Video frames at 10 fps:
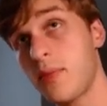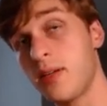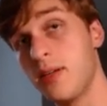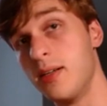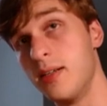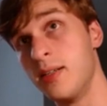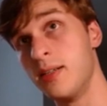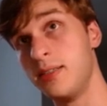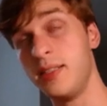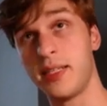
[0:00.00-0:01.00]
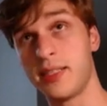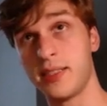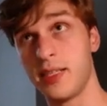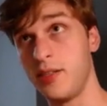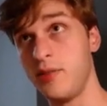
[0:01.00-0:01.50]
Uh,
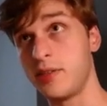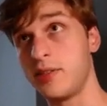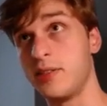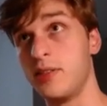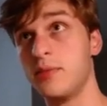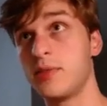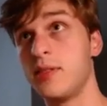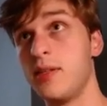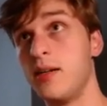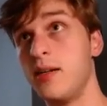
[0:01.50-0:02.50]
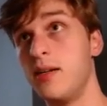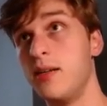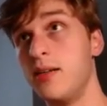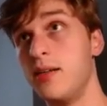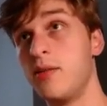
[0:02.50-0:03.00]
Linux and Unix systems,
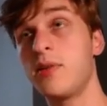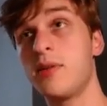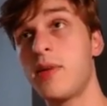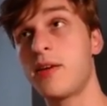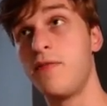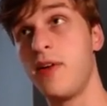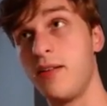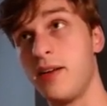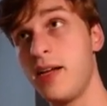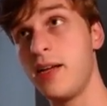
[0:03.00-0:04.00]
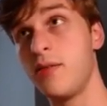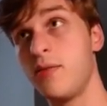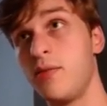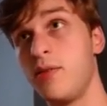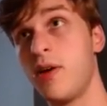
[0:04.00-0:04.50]
uh, in order to make a file
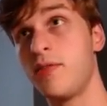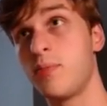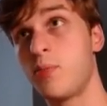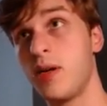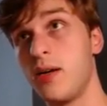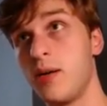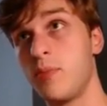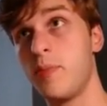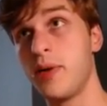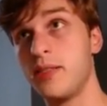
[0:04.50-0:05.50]
hidden, you have to pre- uh, prepend